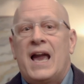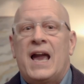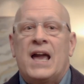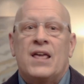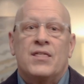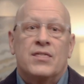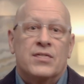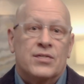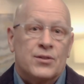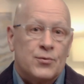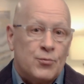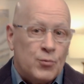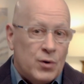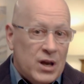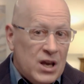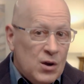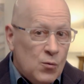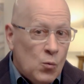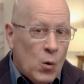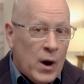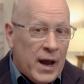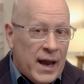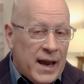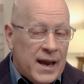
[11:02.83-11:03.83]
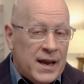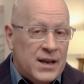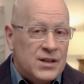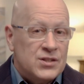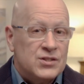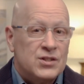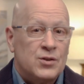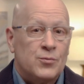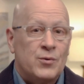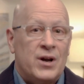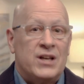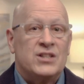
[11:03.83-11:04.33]
and three
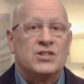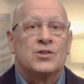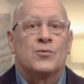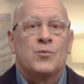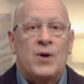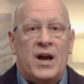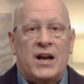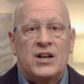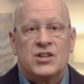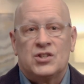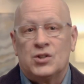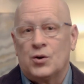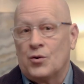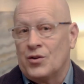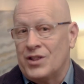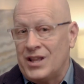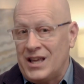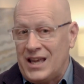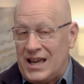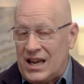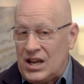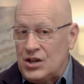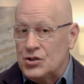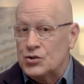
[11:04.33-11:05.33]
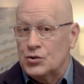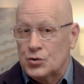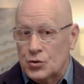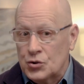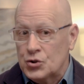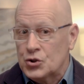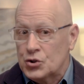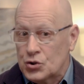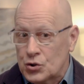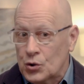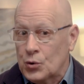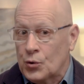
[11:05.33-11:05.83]
ways the resurrection or the Easter
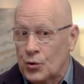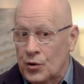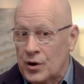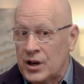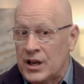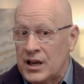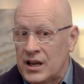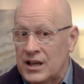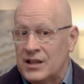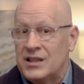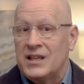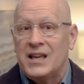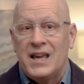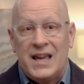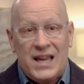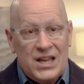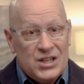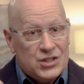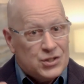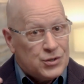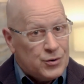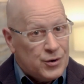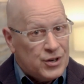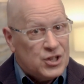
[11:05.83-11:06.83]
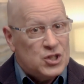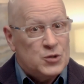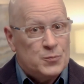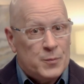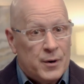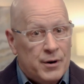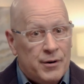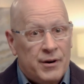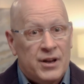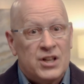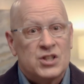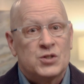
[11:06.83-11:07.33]
story and the Easter
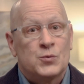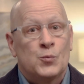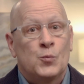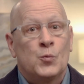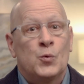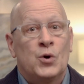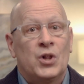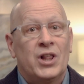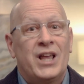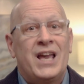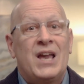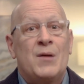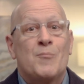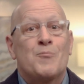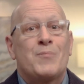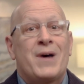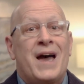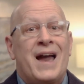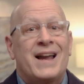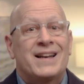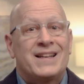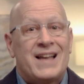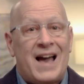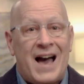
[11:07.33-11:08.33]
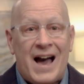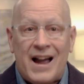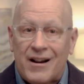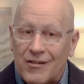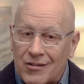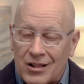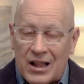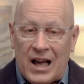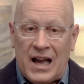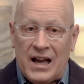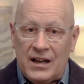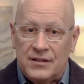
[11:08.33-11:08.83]
experience will impact our
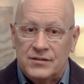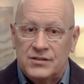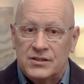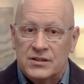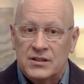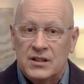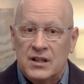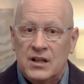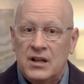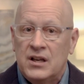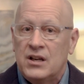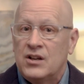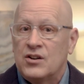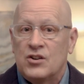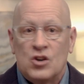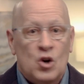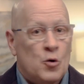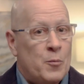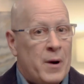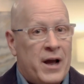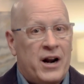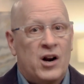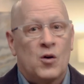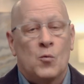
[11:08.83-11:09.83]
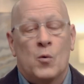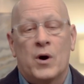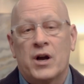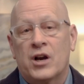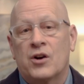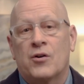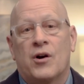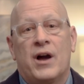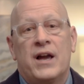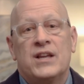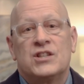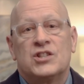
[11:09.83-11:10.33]
lives, no matter what
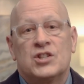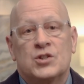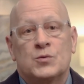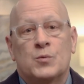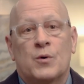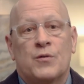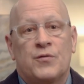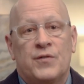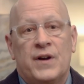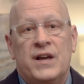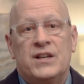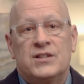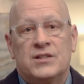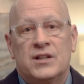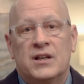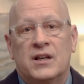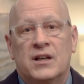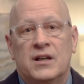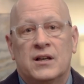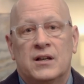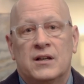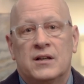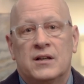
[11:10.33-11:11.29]
crisis we're facing.